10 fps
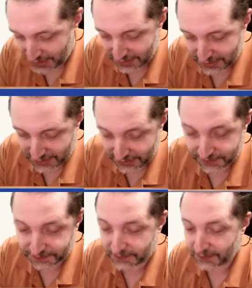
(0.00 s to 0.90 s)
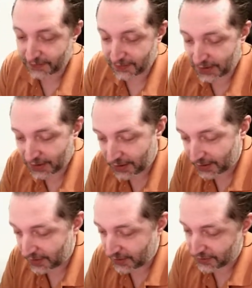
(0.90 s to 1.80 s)
So sigil,
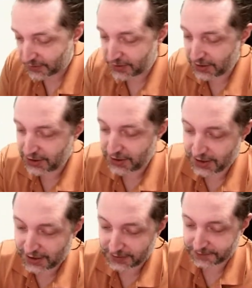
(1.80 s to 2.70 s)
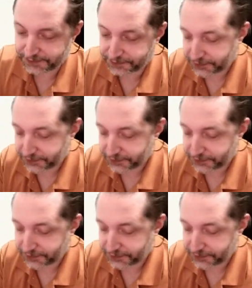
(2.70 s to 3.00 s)
clearly pick 1.